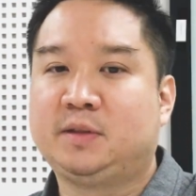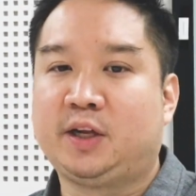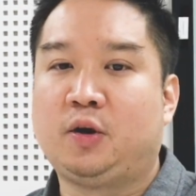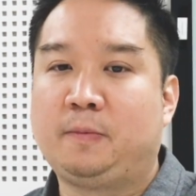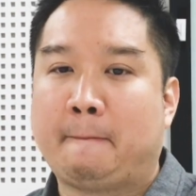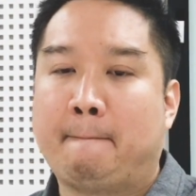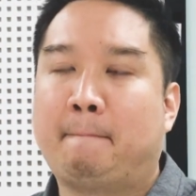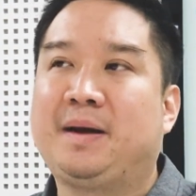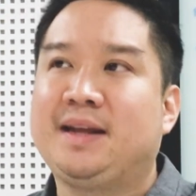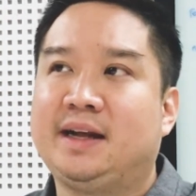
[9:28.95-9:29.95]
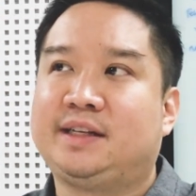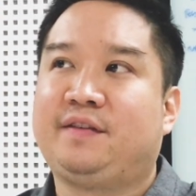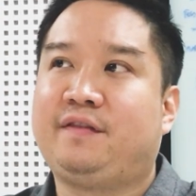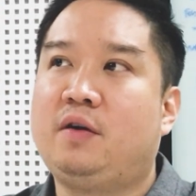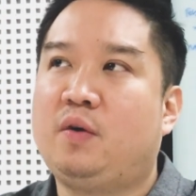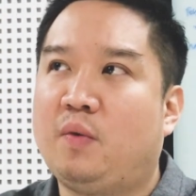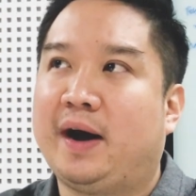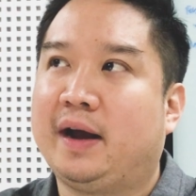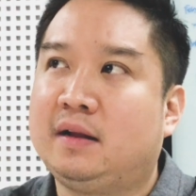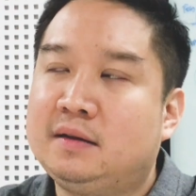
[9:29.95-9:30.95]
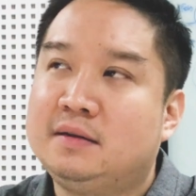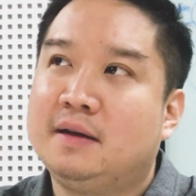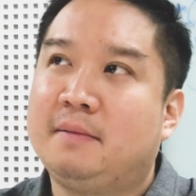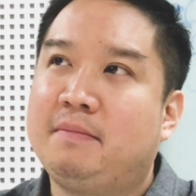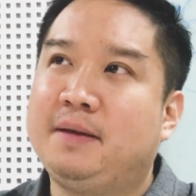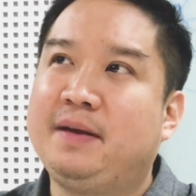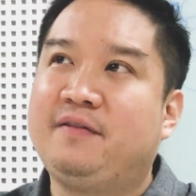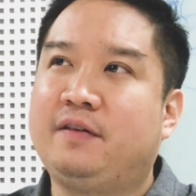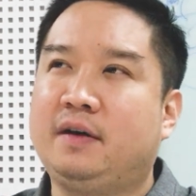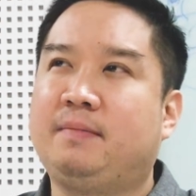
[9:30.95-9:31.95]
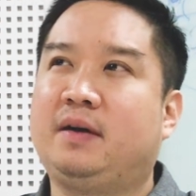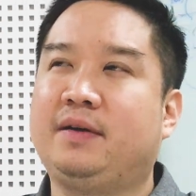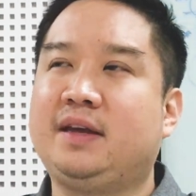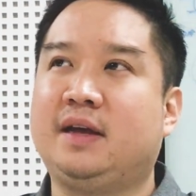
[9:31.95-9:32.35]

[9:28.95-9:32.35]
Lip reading: So, but yes, for a while, maybe for about